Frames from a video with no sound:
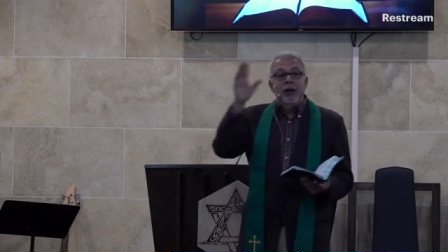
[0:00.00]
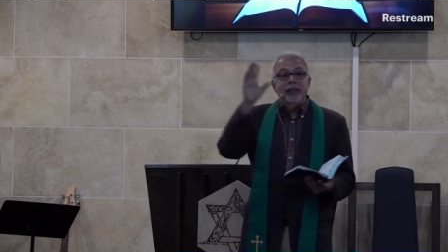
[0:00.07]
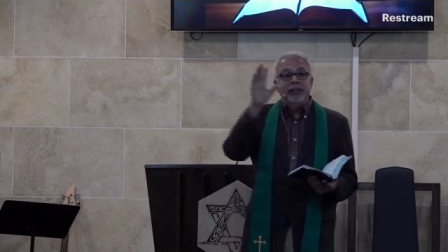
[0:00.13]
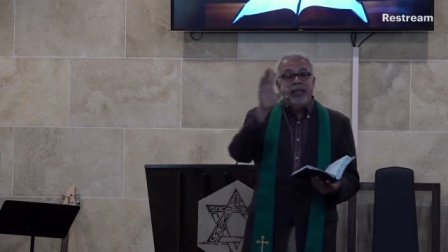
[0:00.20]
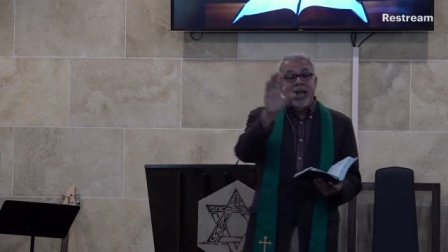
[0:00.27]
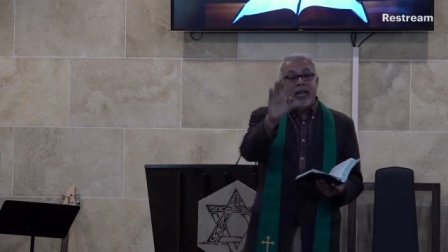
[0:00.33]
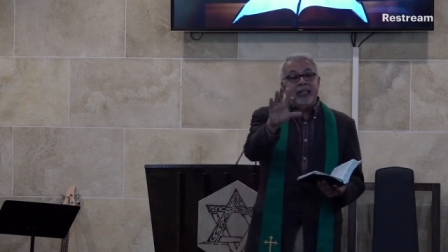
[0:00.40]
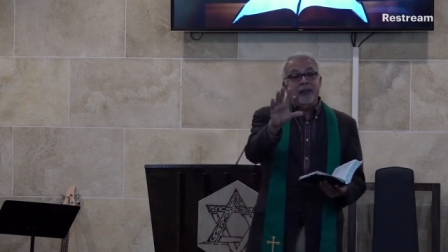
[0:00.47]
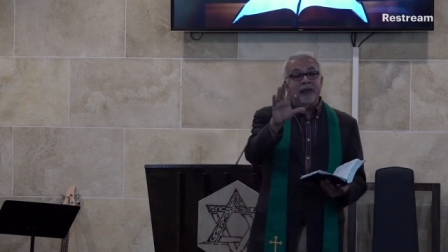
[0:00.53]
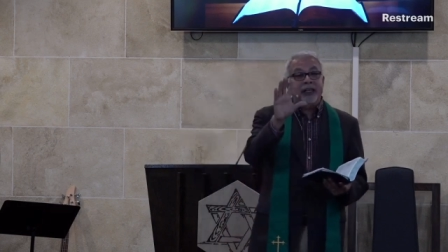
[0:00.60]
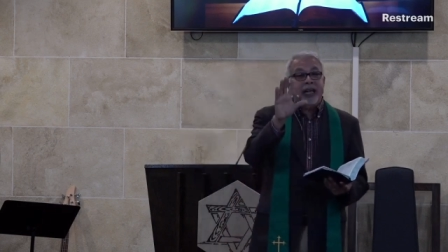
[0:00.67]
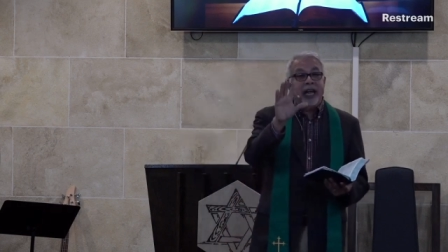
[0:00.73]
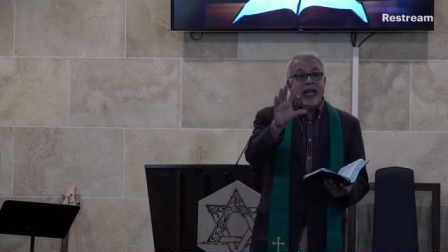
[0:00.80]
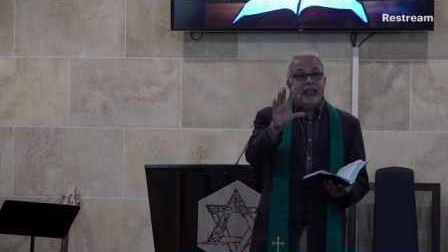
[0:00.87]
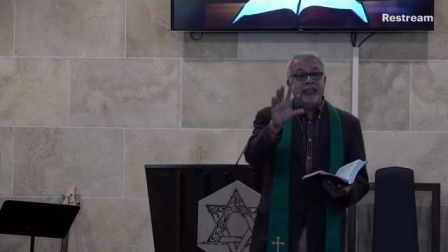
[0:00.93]

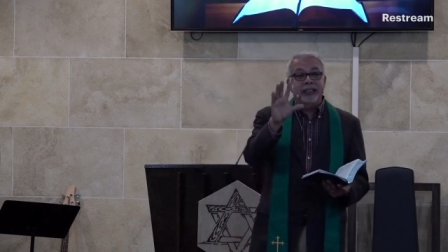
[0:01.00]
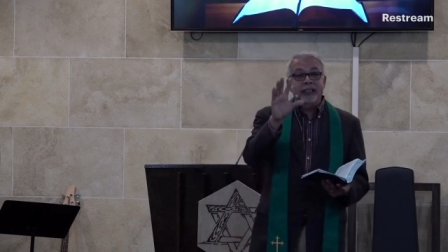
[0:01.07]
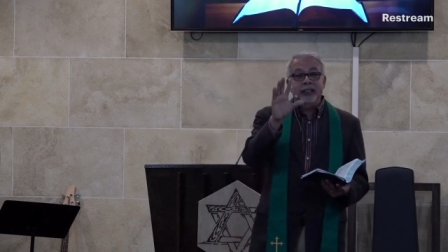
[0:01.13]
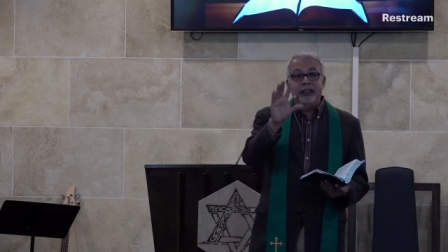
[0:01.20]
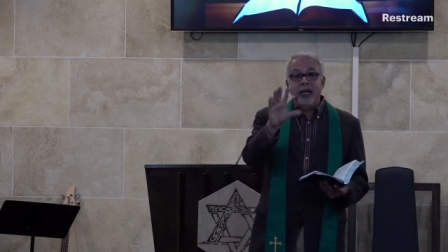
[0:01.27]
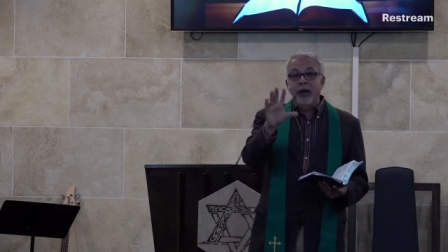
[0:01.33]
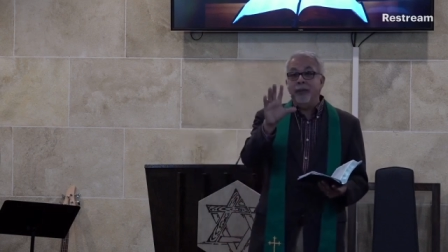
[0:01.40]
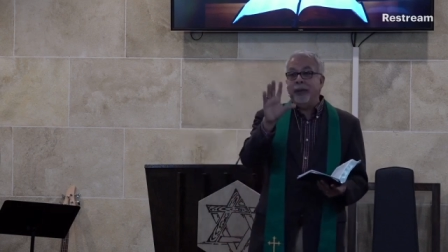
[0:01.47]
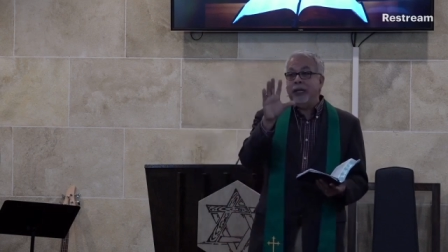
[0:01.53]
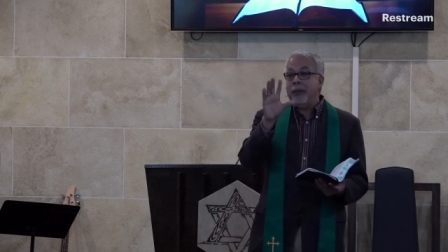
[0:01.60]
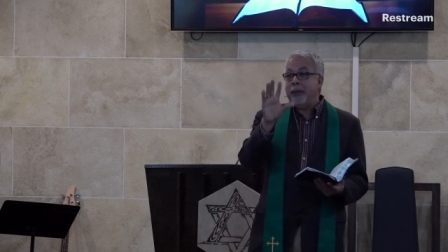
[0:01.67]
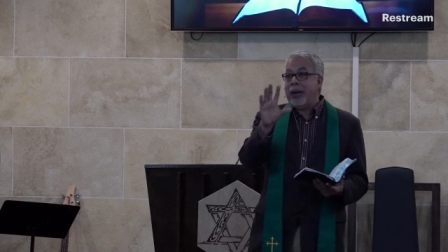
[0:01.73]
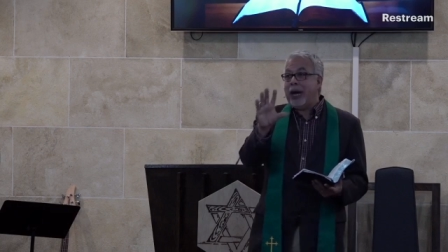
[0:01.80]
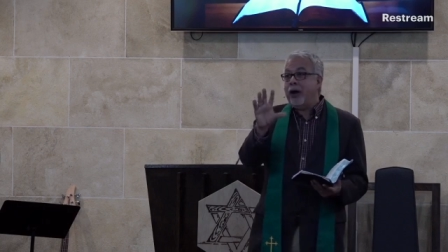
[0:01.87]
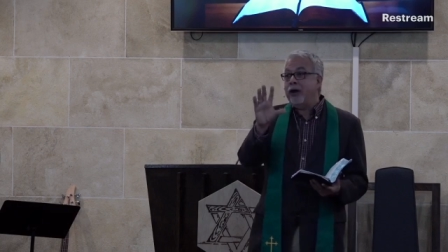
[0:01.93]
Sanctification is done by
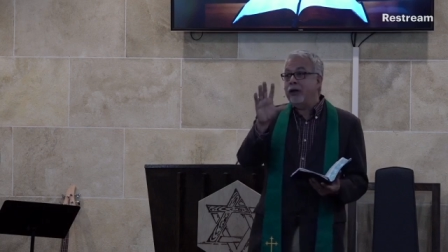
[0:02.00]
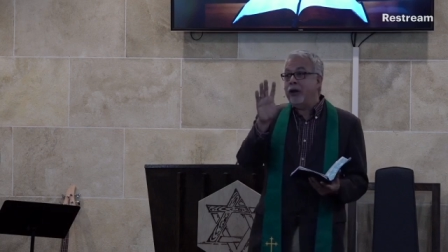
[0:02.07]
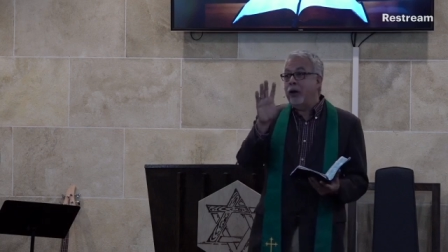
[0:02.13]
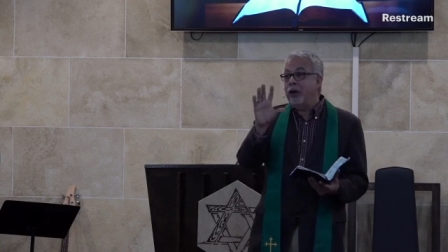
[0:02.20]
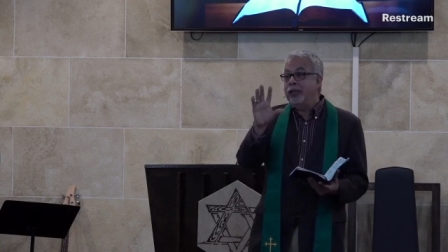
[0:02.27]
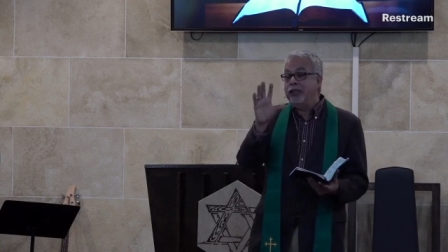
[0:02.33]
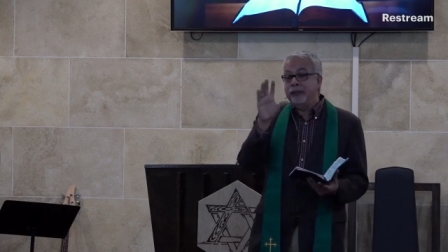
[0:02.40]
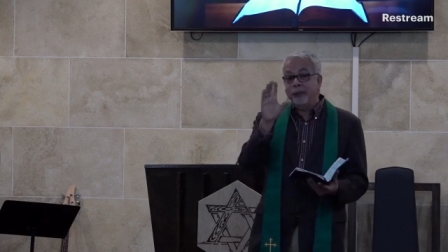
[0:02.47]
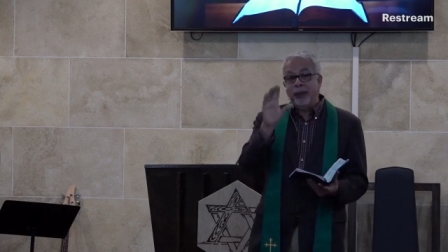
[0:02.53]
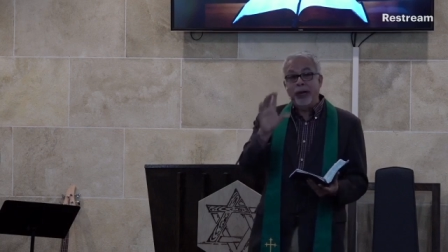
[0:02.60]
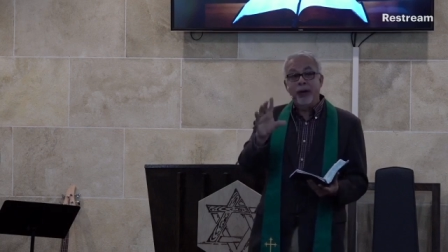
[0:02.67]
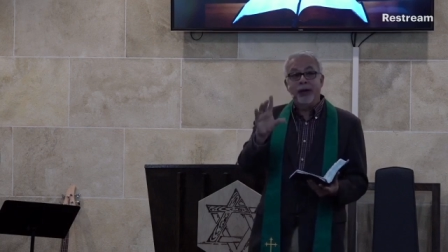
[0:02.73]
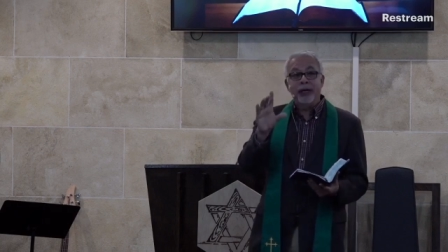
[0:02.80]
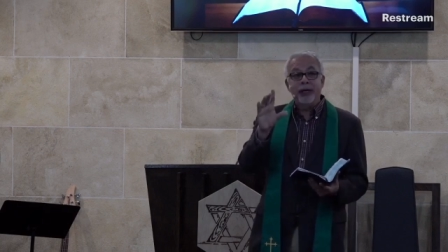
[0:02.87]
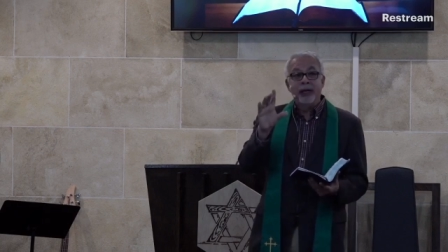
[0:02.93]
the power of the Holy
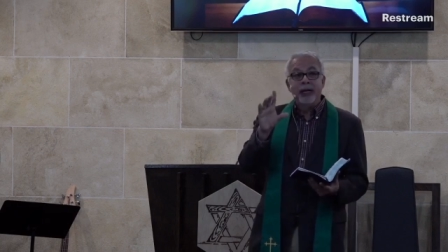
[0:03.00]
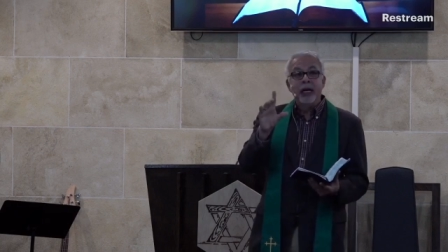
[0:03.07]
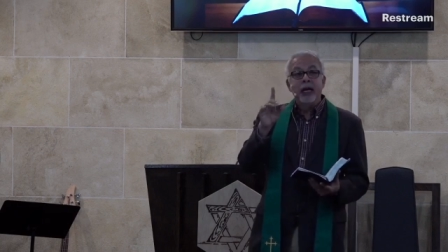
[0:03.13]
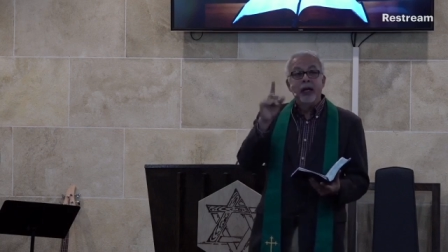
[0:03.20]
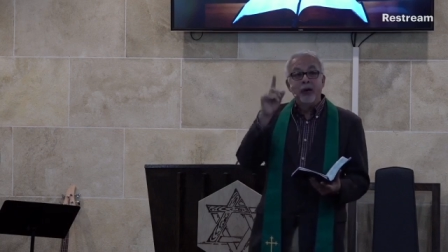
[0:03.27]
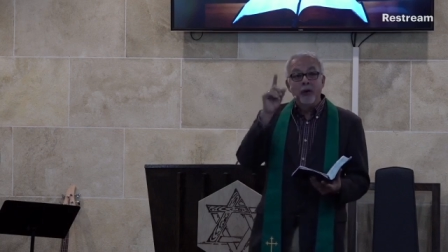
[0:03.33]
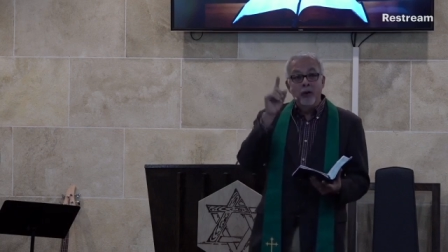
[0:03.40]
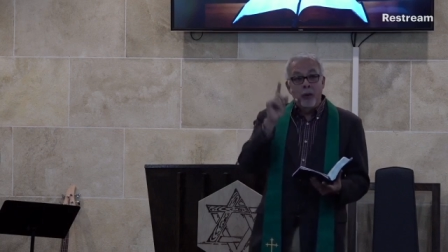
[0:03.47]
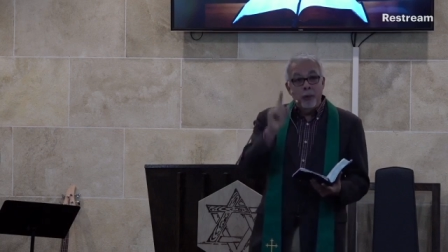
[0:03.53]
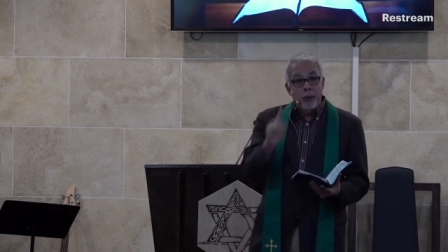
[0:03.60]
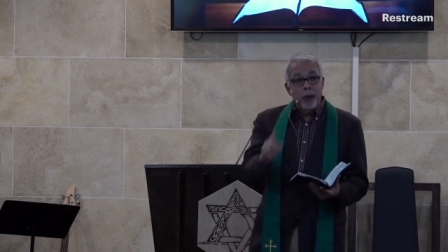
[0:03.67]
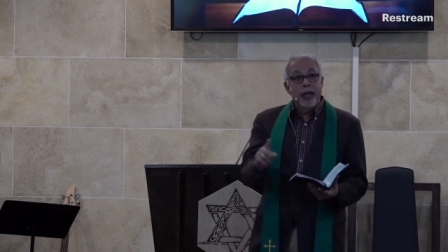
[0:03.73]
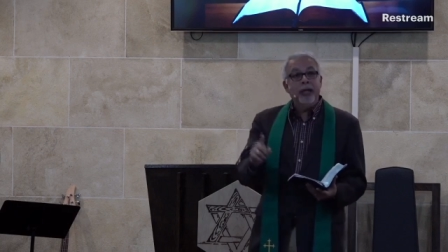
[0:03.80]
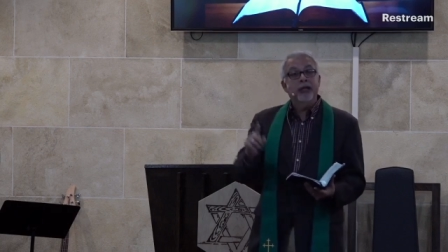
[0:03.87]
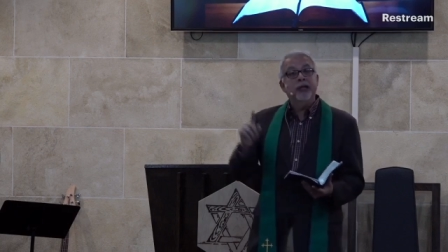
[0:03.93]
Spirit, who will bring to